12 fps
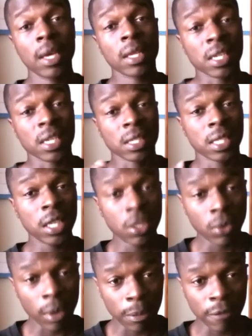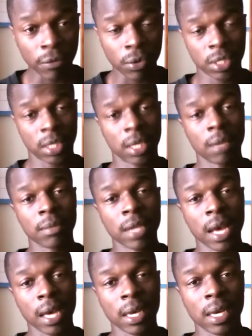That's tq at
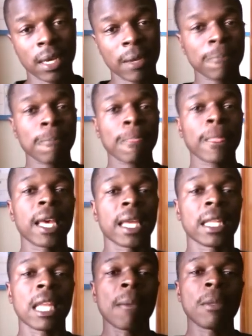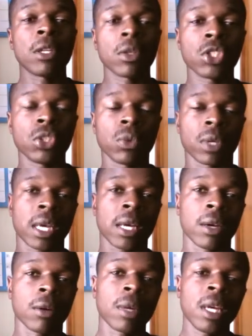p4cm.com and let me know that you want to
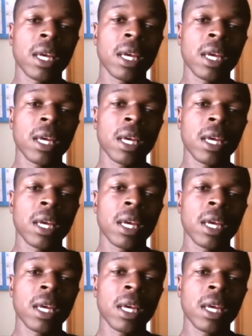help.